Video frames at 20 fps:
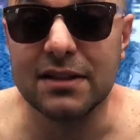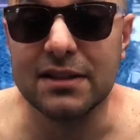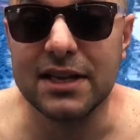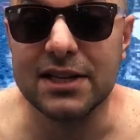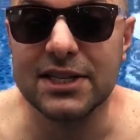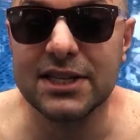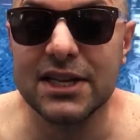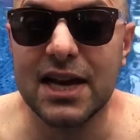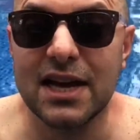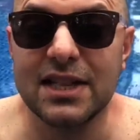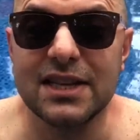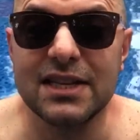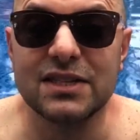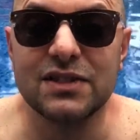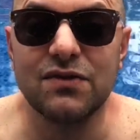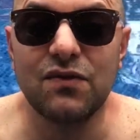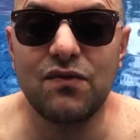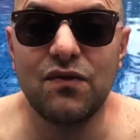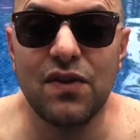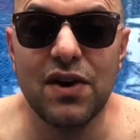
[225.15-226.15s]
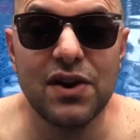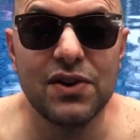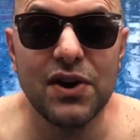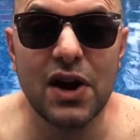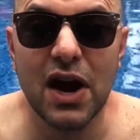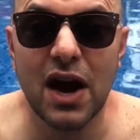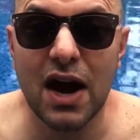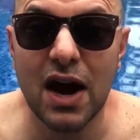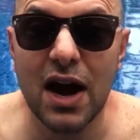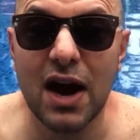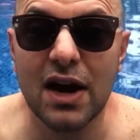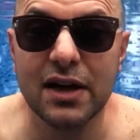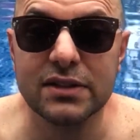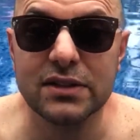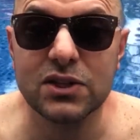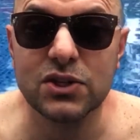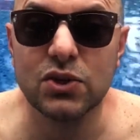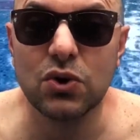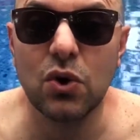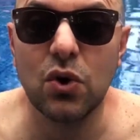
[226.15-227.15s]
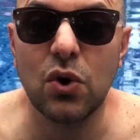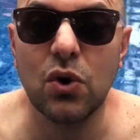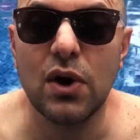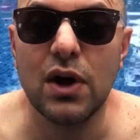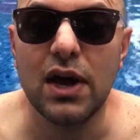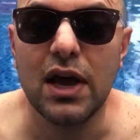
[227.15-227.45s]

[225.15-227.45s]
The sun is very hot, so